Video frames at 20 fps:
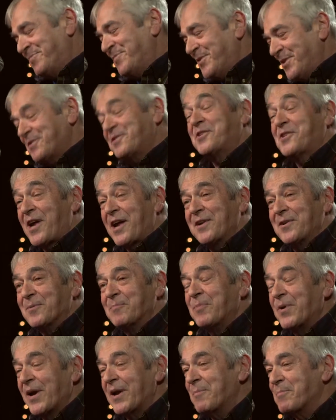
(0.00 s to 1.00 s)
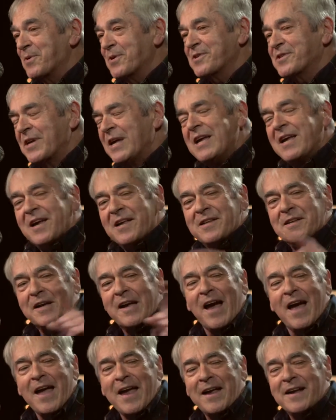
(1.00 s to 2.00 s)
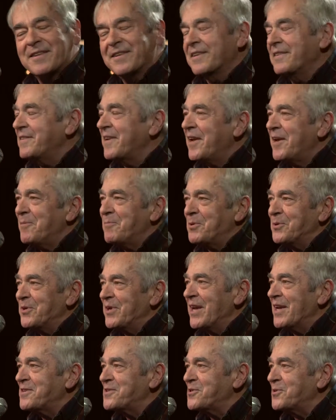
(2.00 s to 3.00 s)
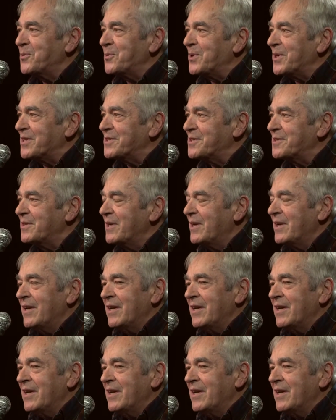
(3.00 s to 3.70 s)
to sign the papers, and the guy at the table next to us,